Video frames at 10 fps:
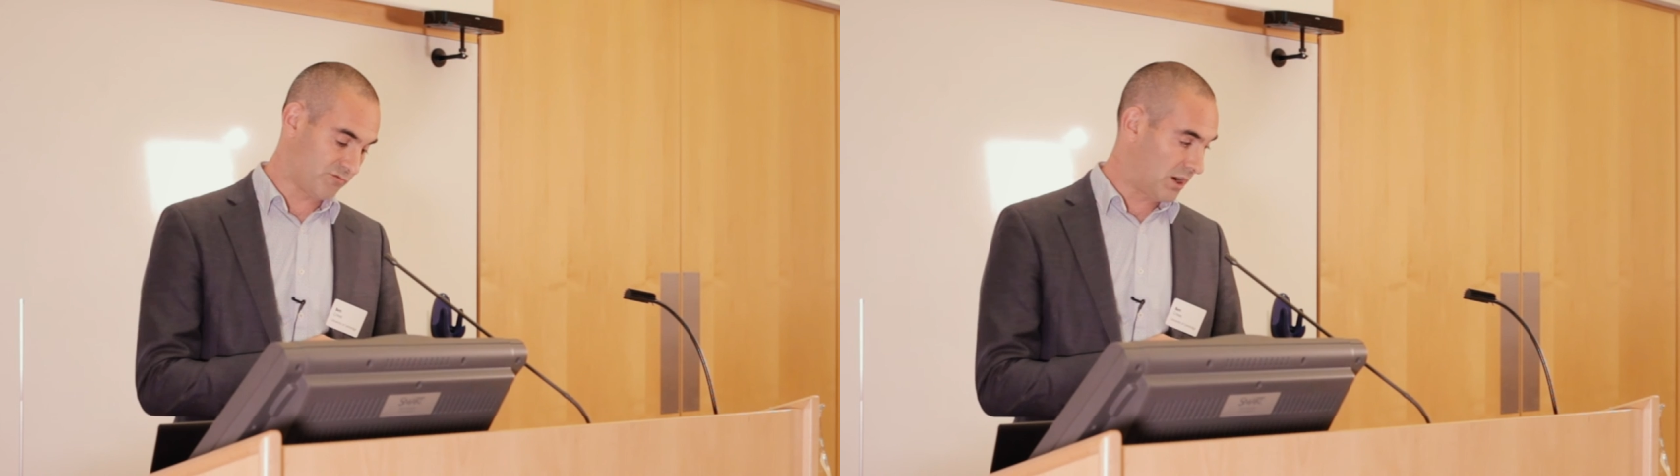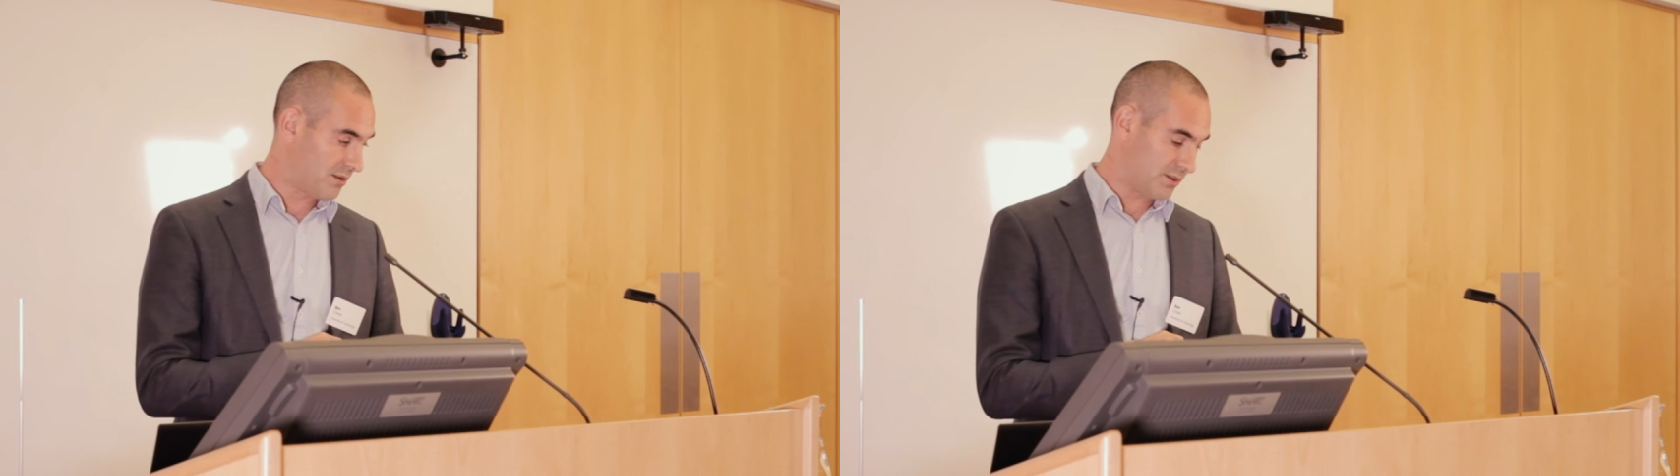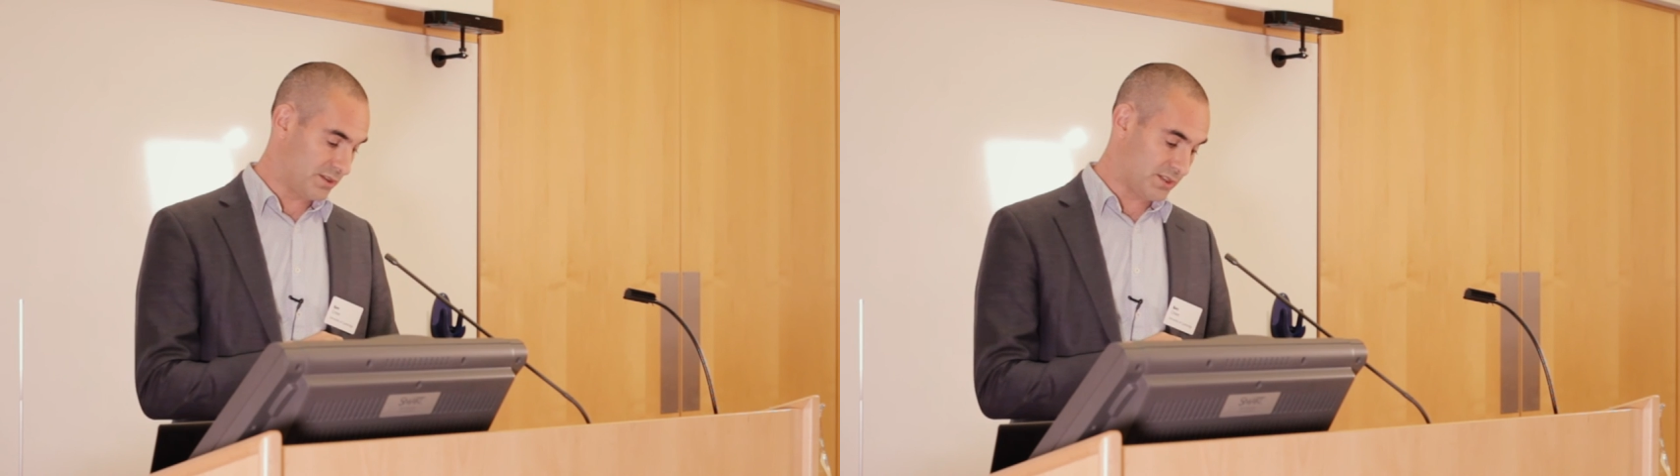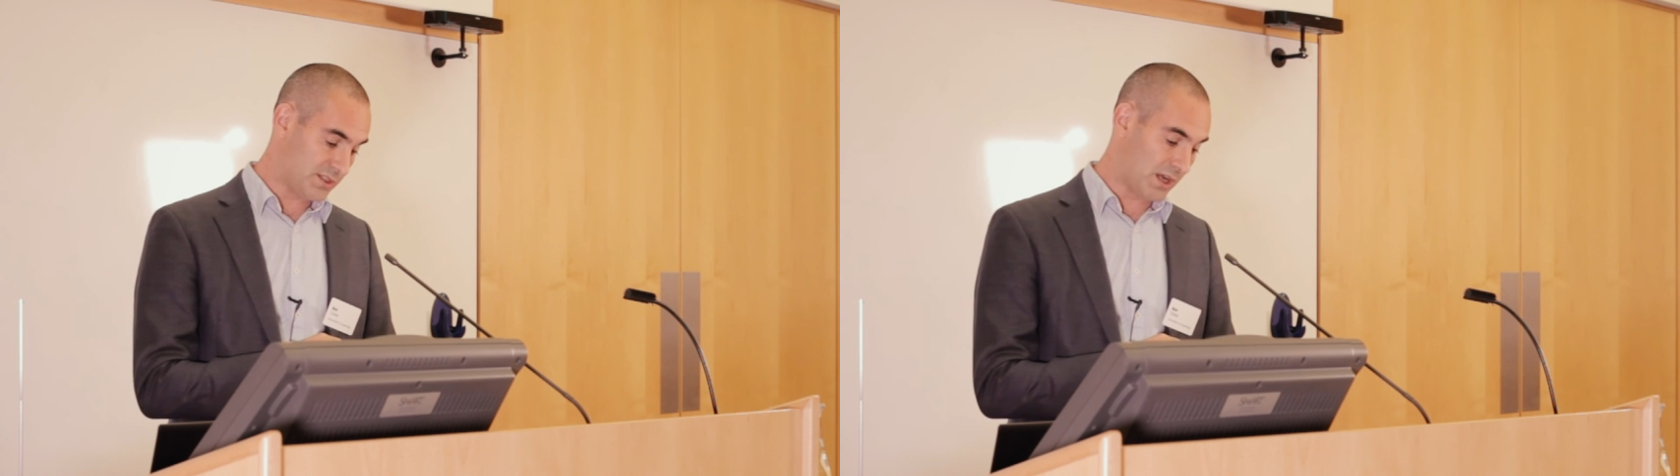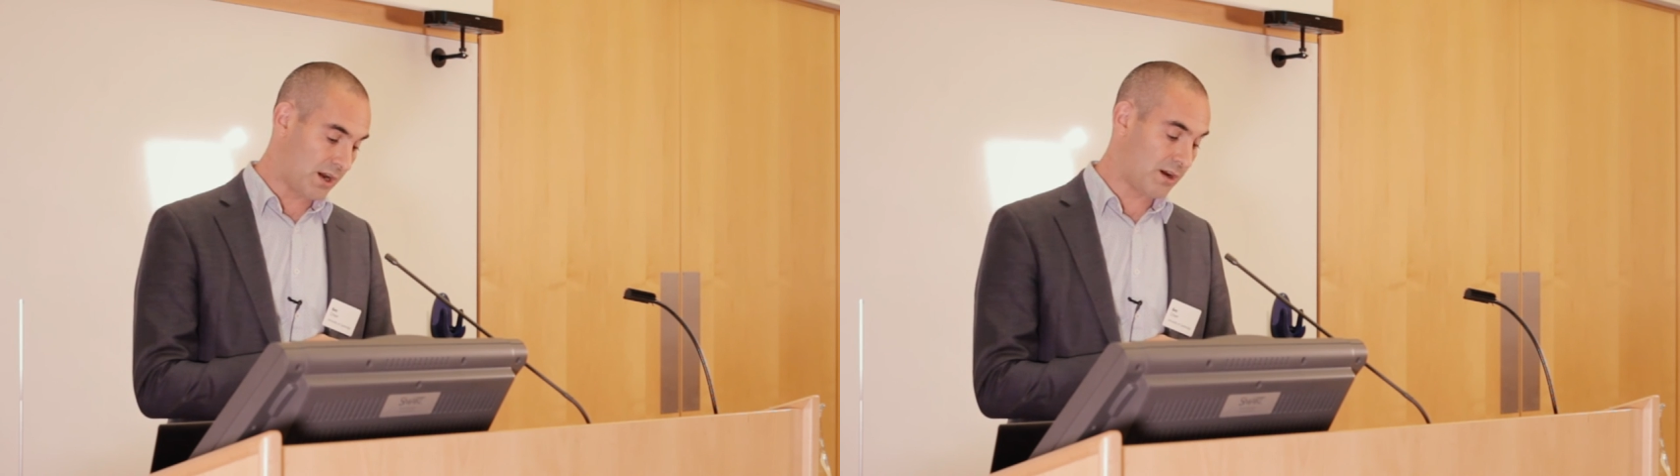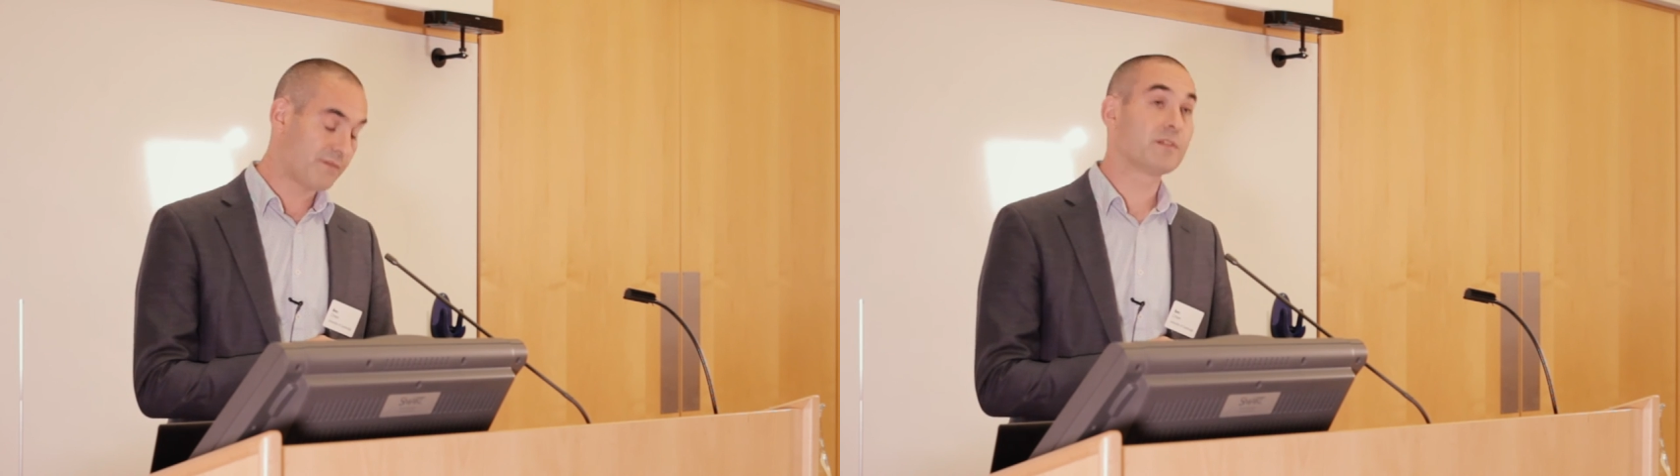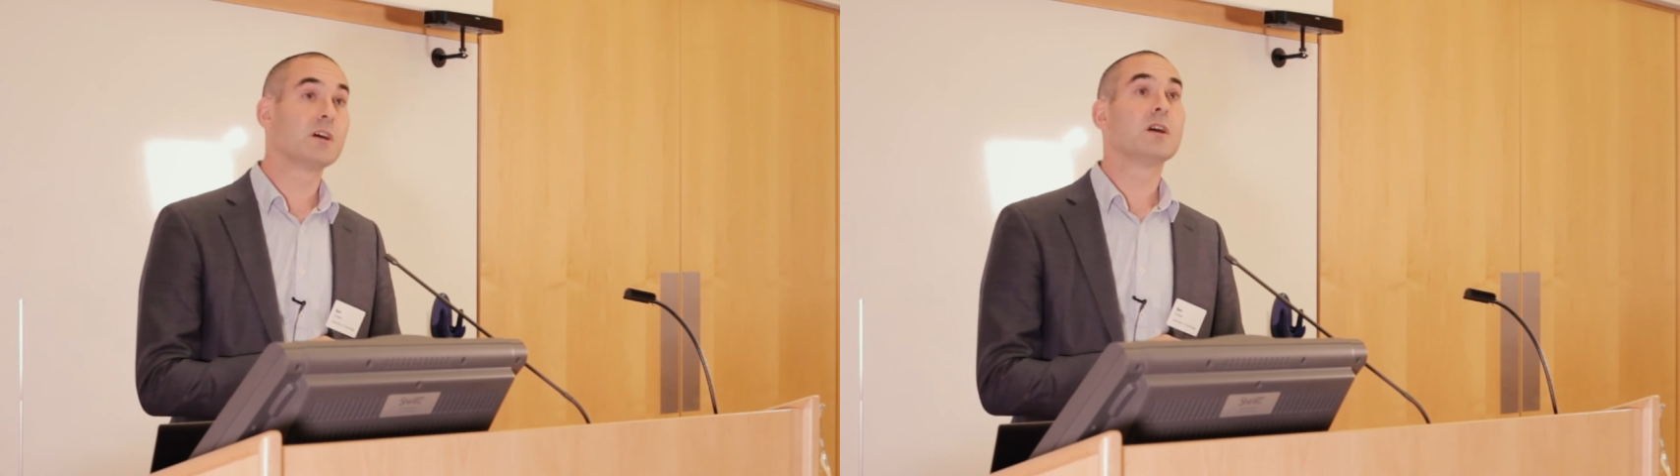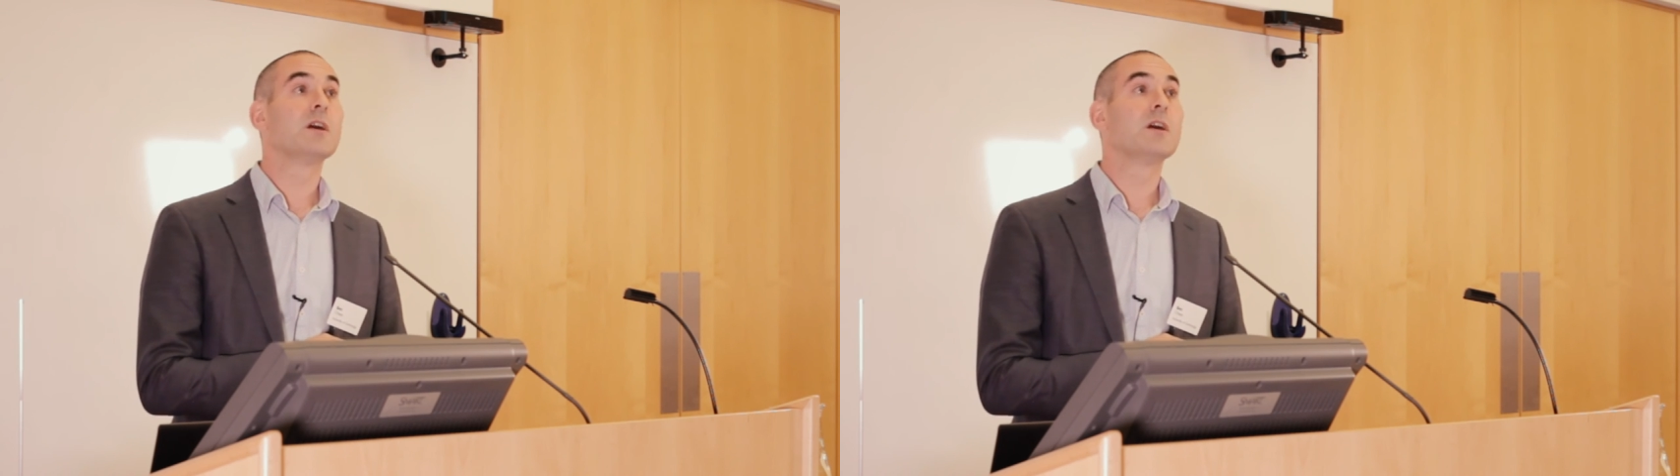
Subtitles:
rather than staff.